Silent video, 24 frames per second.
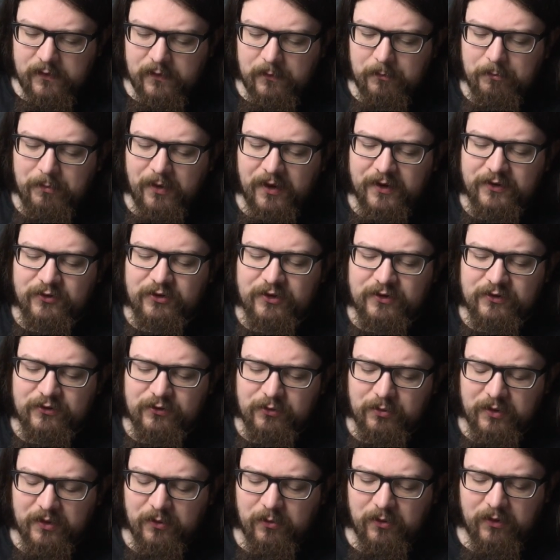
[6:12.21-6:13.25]
bite
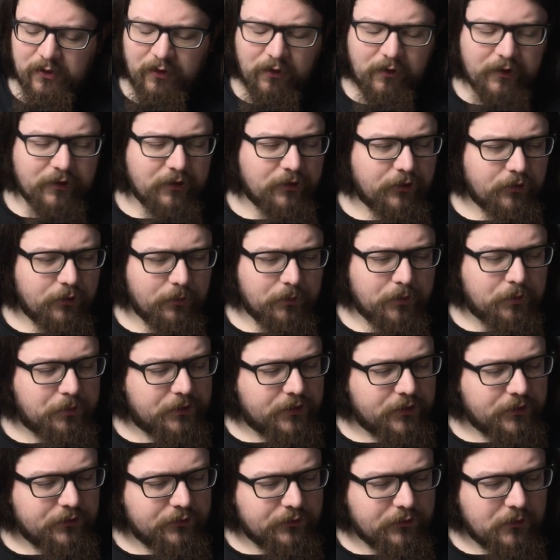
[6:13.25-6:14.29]
into it quite like a normal
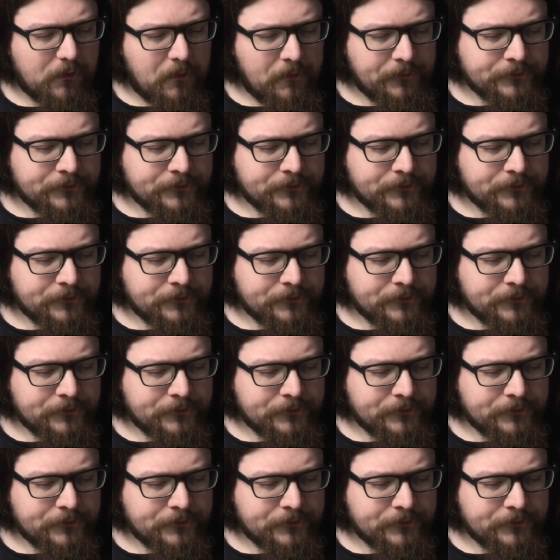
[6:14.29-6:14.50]
person.